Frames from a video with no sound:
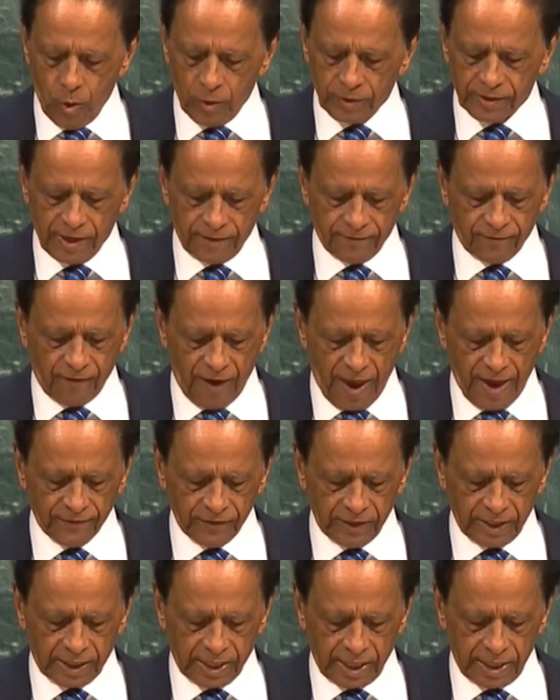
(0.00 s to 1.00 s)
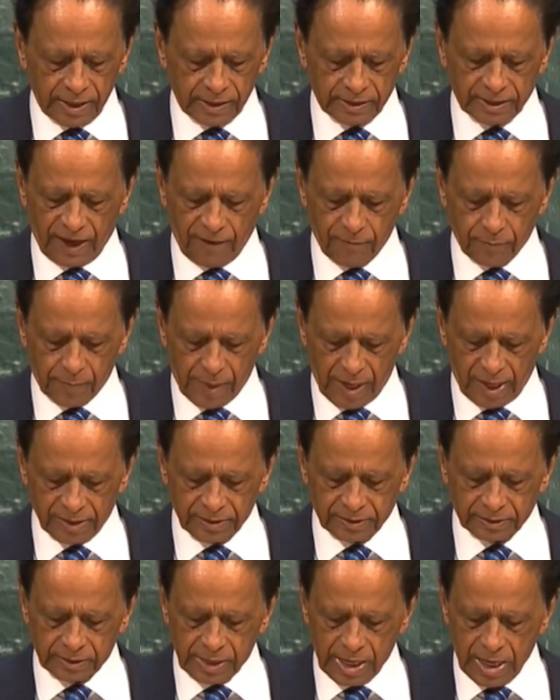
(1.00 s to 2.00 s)
More than 5 decades
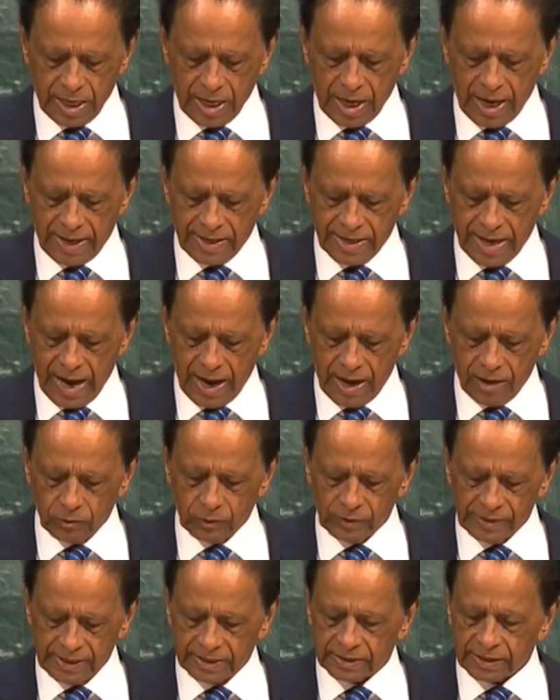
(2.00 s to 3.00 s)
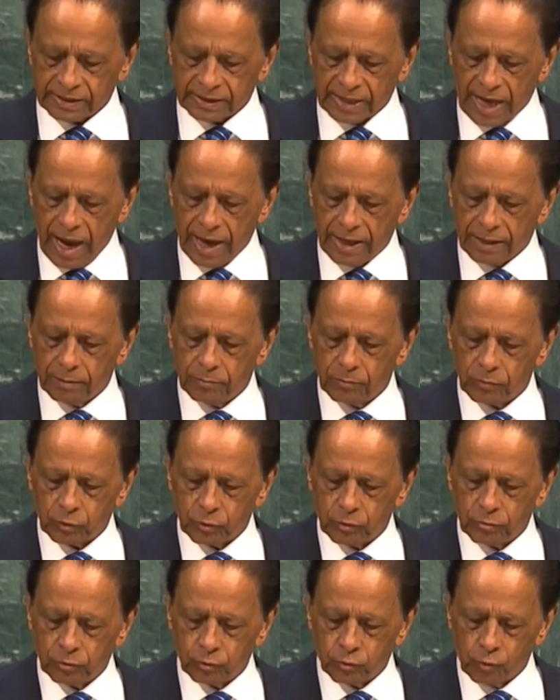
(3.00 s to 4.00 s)
have passed, and now is the
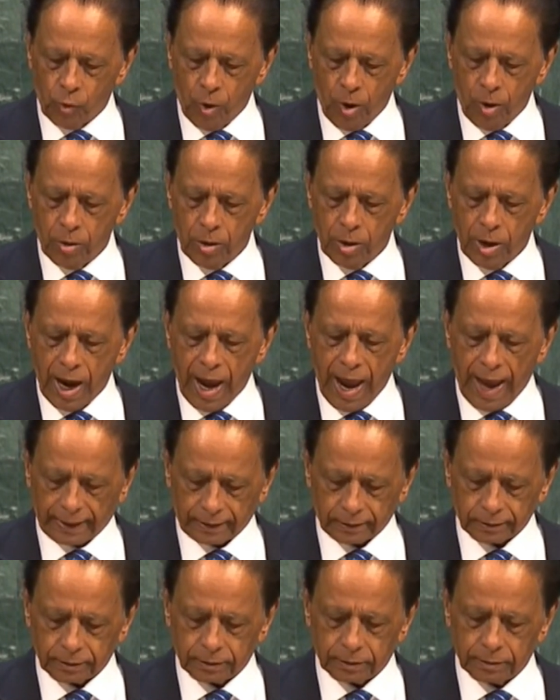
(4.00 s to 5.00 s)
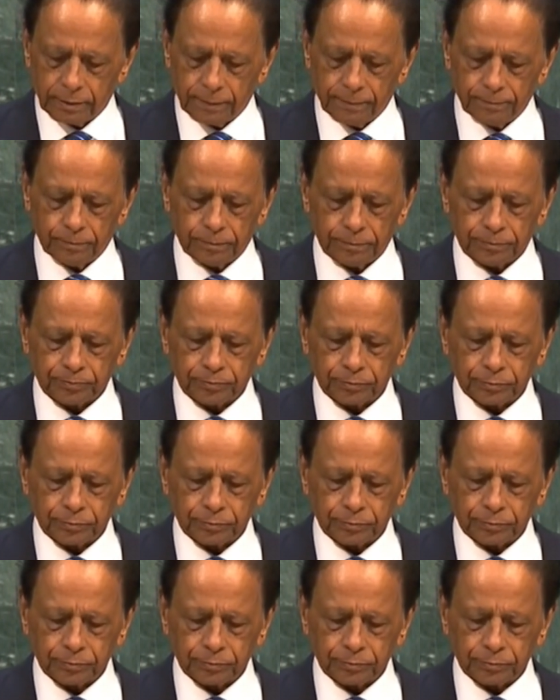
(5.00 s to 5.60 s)
time to act.